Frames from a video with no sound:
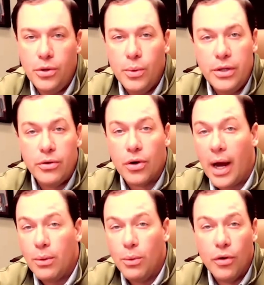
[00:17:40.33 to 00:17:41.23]
When you
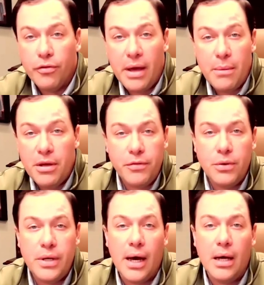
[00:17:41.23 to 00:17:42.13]
cried wolf maybe a few
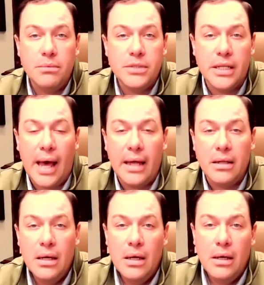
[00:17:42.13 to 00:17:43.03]
times and that
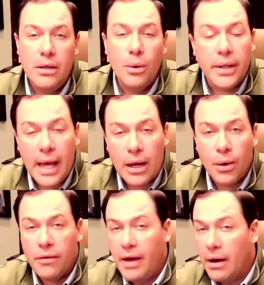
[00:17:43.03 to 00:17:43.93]
you were in that
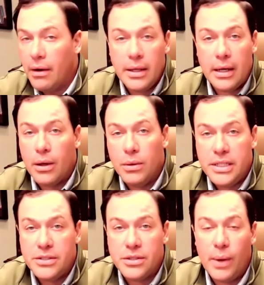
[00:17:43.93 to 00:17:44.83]
cone of error and then it goes
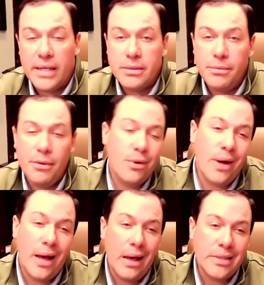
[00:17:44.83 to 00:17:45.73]
east or west and people go,
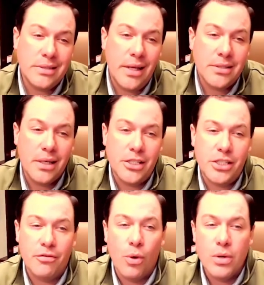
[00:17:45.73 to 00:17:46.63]
ah, it's, it's going to
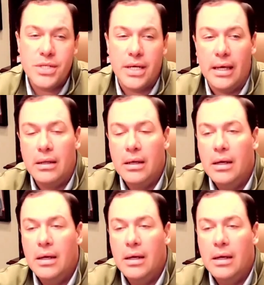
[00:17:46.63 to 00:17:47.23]
shift course again.